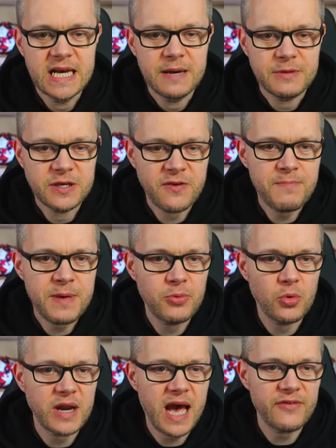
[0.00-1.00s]
If you people
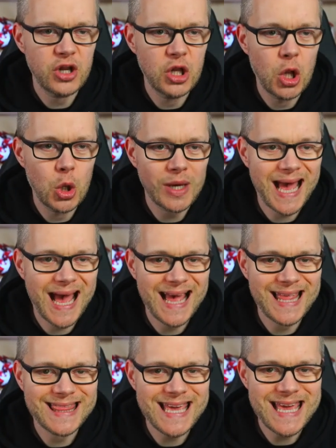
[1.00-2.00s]
want to have a look at
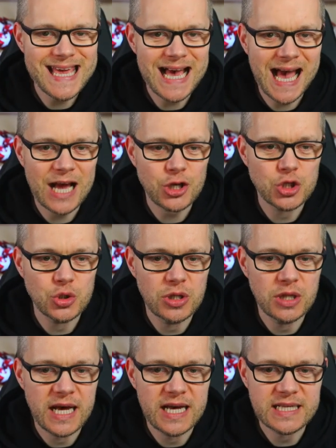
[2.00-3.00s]
the
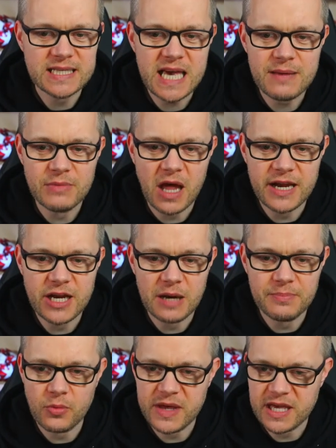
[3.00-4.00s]
actual uh, team
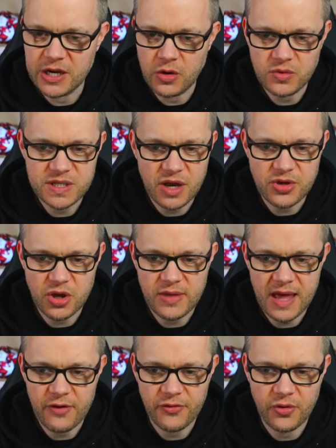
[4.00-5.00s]
lineup, we can also do
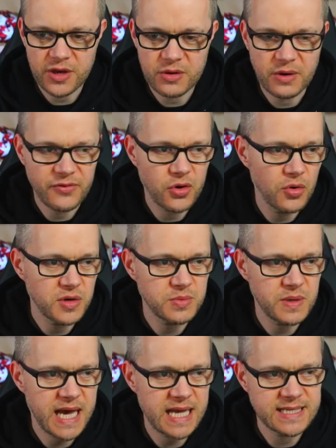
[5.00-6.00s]
that for you. Of course
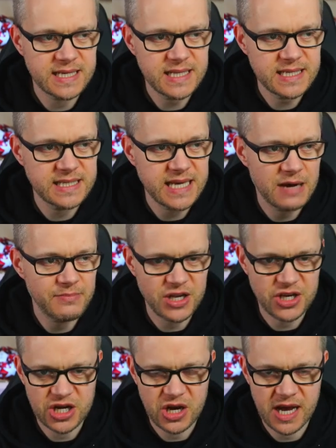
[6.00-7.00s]
we can. So this is how Man
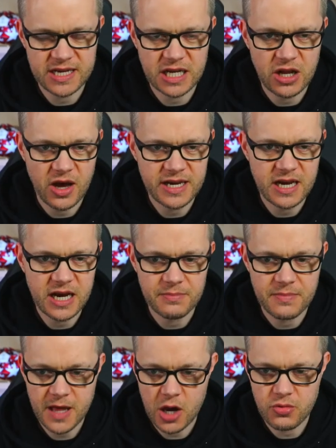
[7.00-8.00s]
United are lining up.
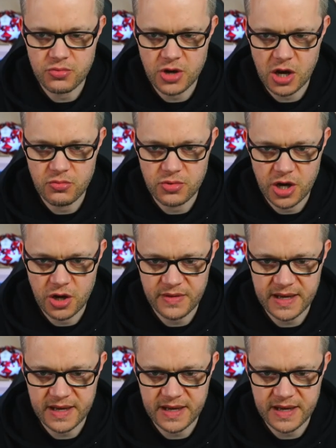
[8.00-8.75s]
No, no, no.